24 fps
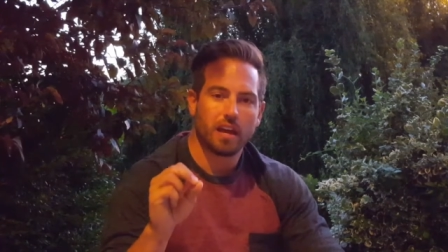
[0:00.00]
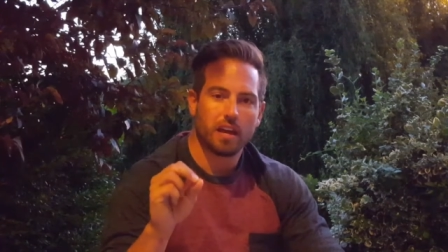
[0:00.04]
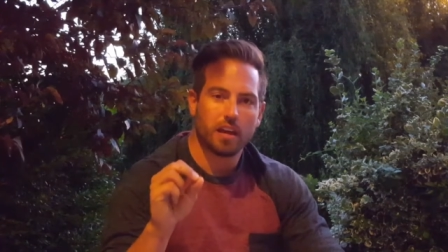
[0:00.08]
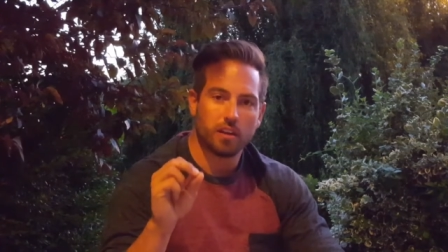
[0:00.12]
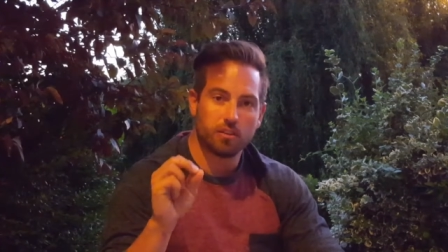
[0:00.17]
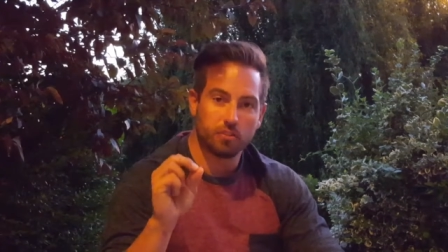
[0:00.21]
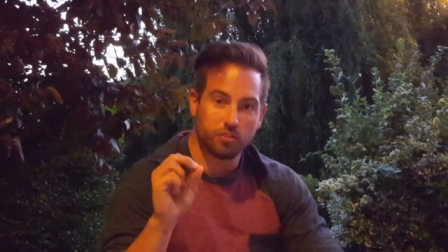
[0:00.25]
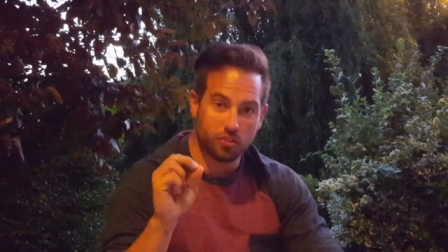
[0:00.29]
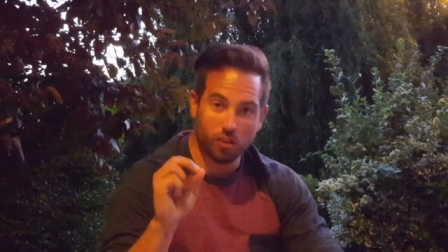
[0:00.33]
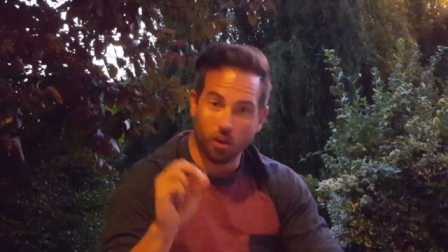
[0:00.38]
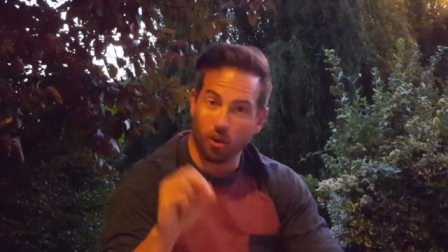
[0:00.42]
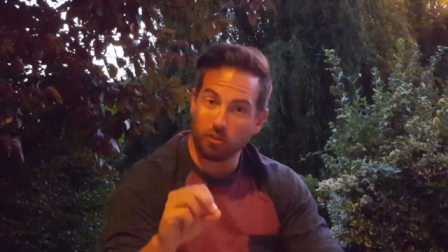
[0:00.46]

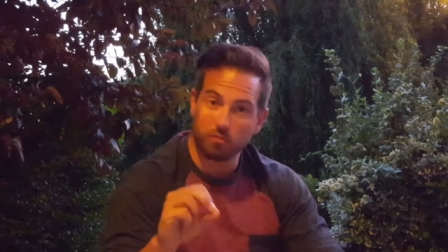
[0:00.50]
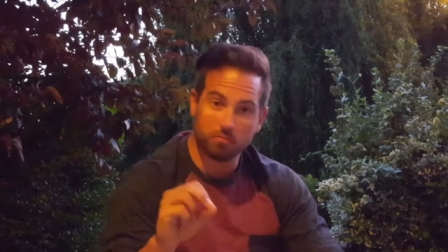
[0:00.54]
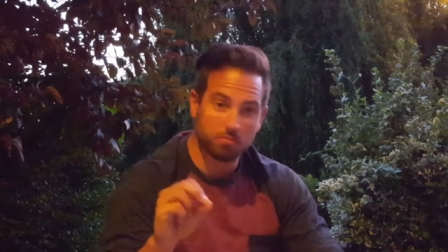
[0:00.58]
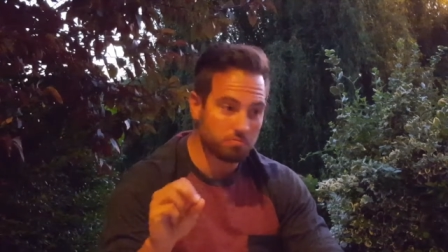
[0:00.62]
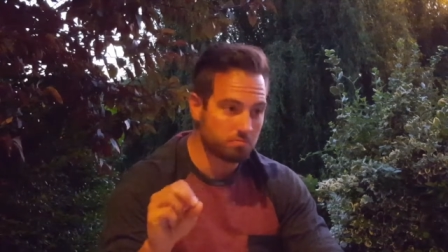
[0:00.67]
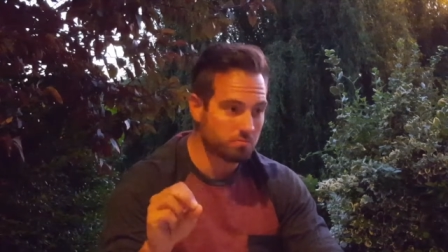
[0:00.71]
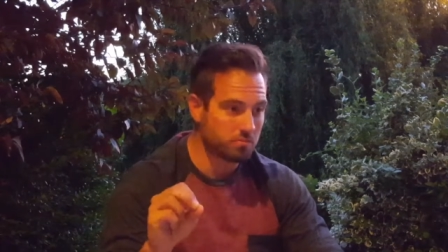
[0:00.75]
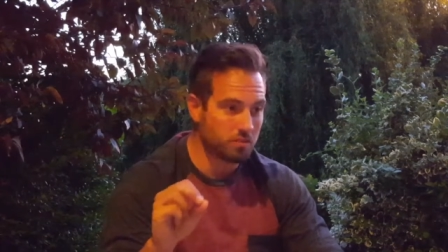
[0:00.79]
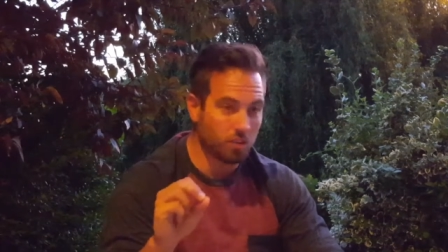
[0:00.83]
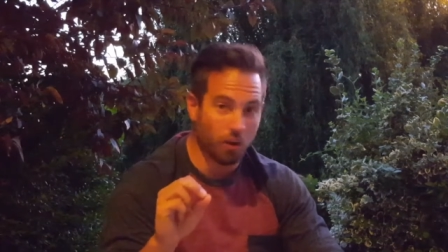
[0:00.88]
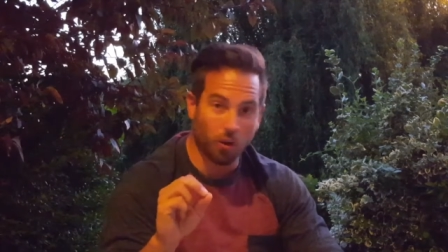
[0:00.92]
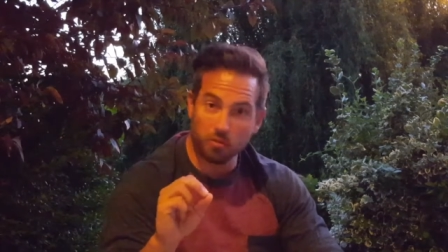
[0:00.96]
and
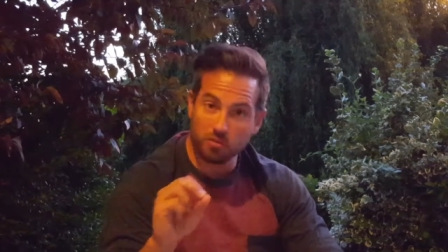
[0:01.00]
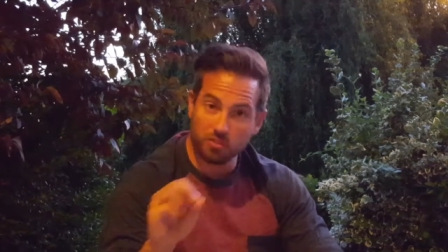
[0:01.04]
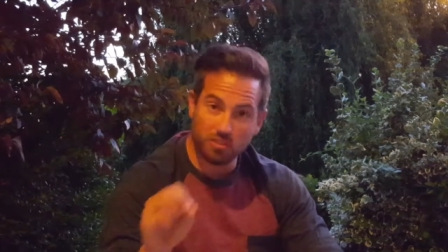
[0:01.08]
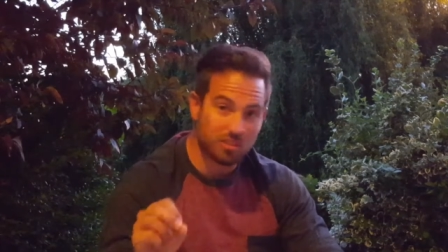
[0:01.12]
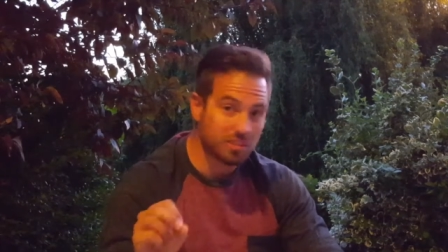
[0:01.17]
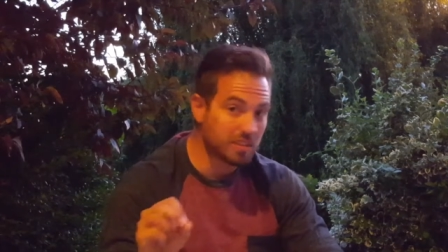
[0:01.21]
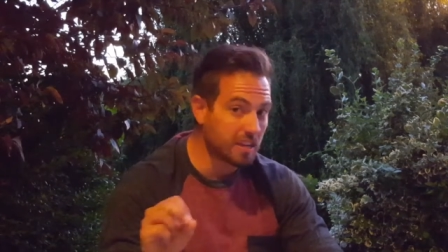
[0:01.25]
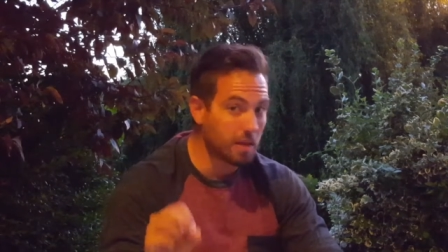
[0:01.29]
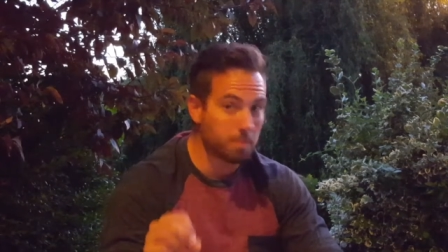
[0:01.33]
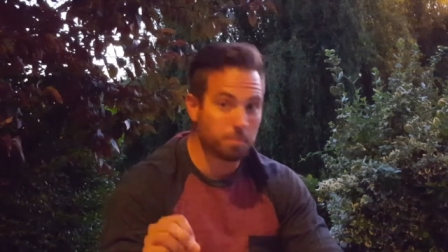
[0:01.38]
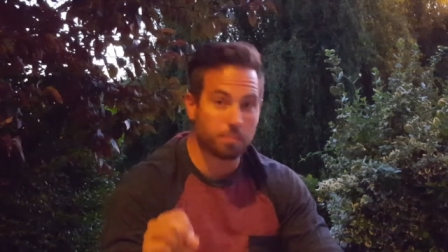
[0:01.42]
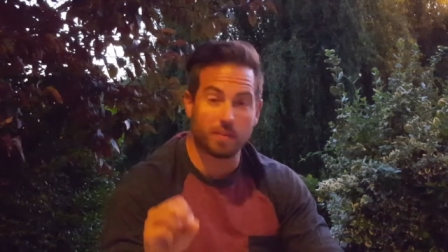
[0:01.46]
don't
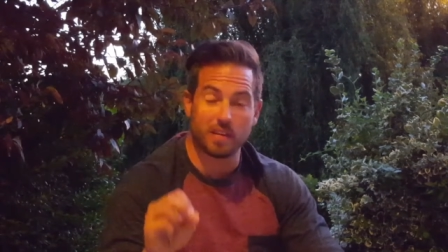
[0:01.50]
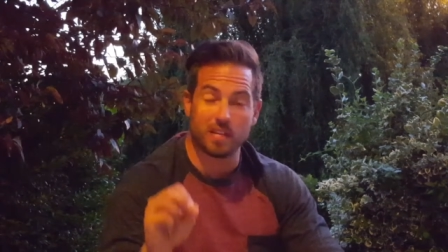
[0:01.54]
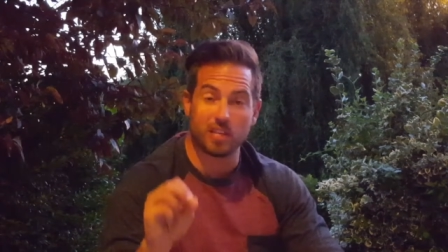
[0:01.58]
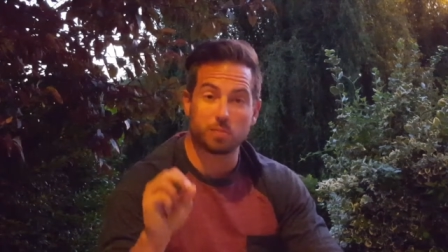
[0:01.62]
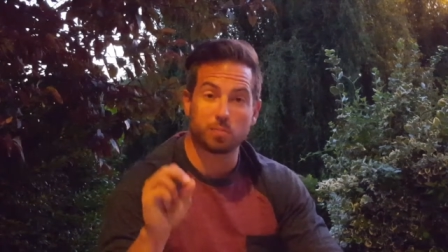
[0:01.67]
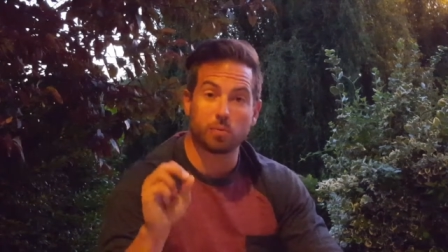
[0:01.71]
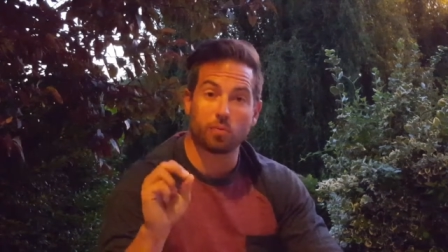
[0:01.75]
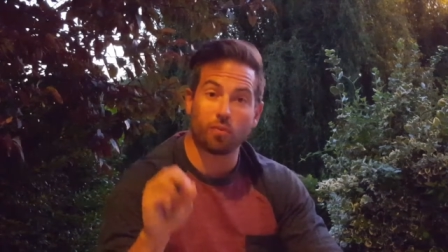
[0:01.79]
skip this,